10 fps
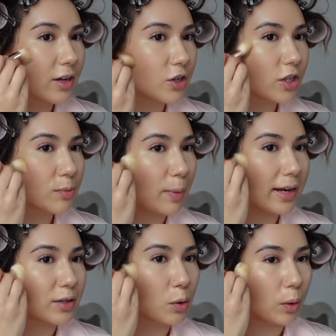just
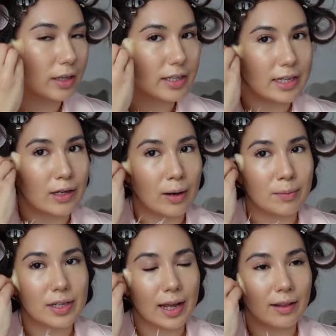spend quality time
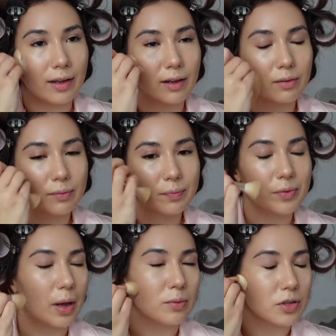together.
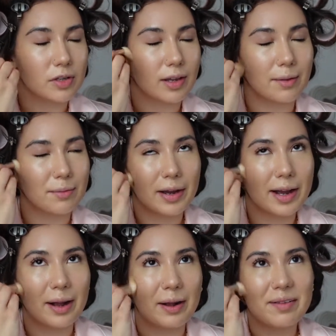I don't
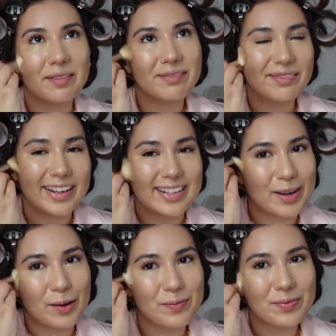
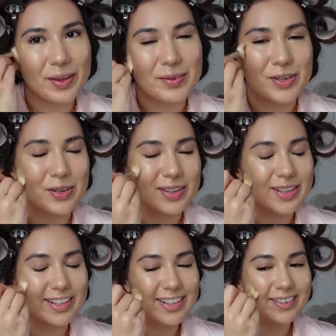know, I'm just so
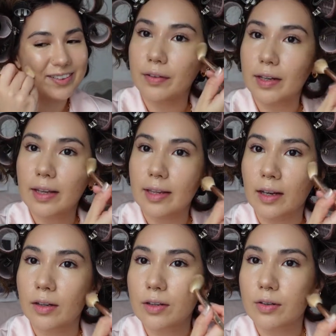excited. I feel like that
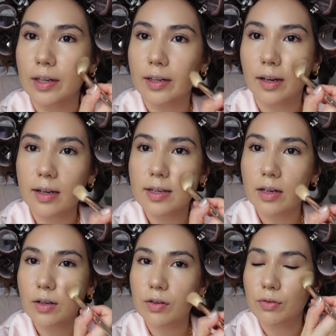looks really nice. It
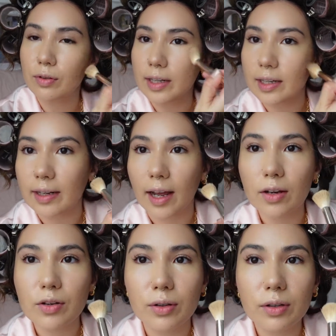looks really
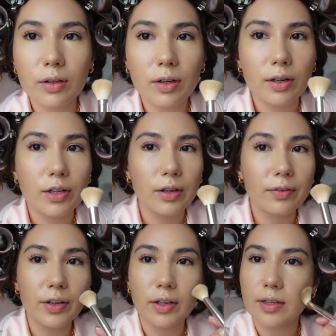natural. I don't know
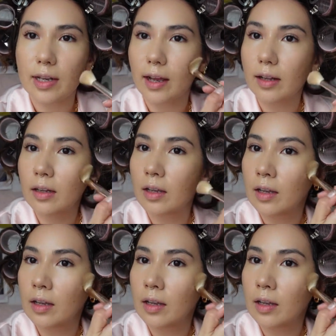if you can tell,